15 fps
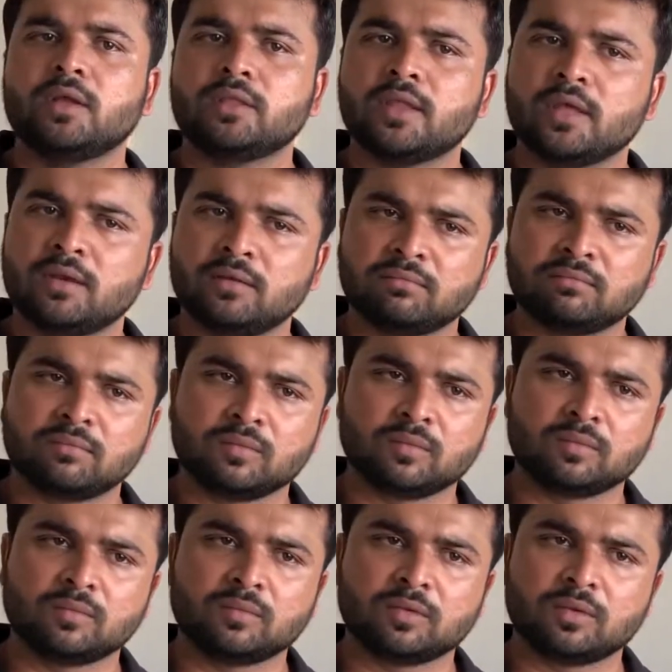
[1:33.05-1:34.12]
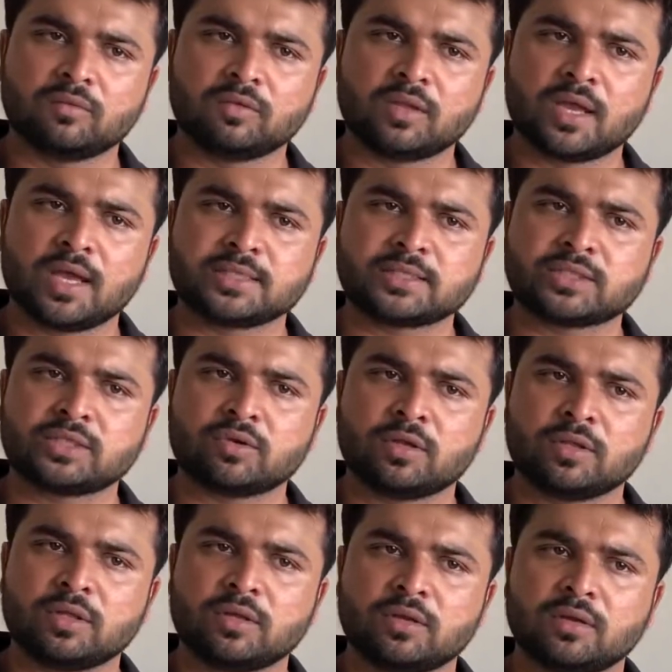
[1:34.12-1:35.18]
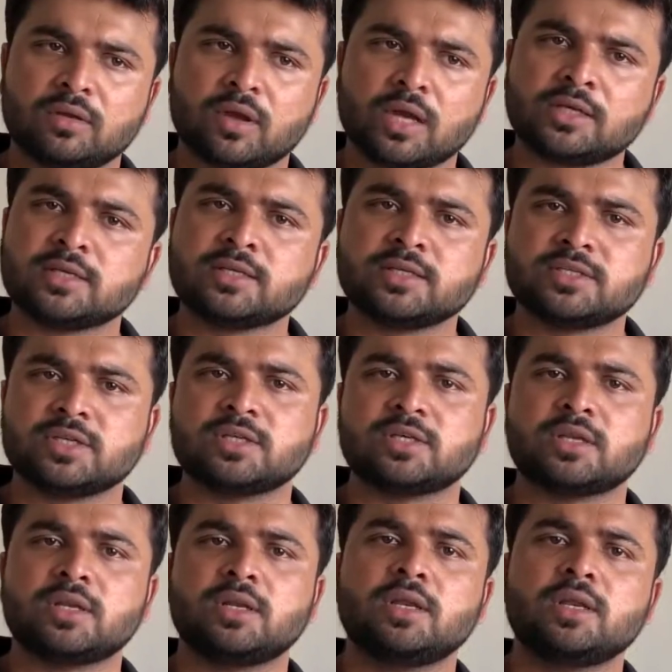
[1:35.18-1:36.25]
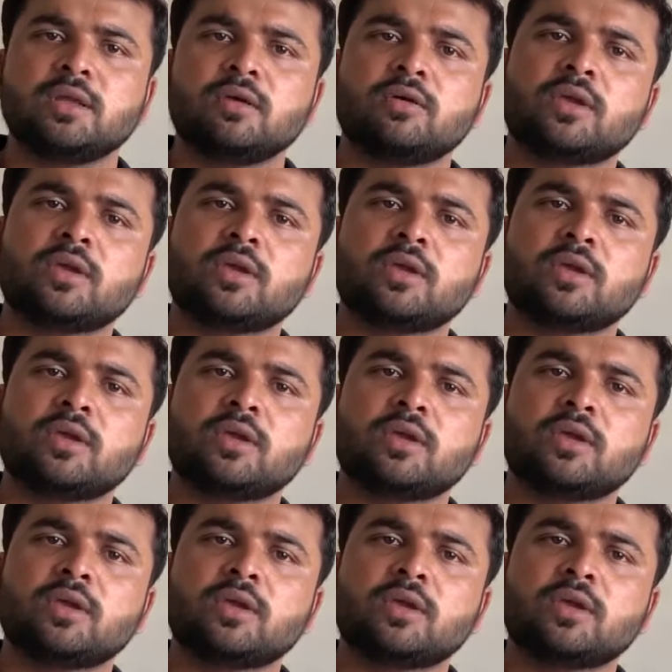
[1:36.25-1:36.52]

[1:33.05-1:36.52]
then they asked on the attorney general.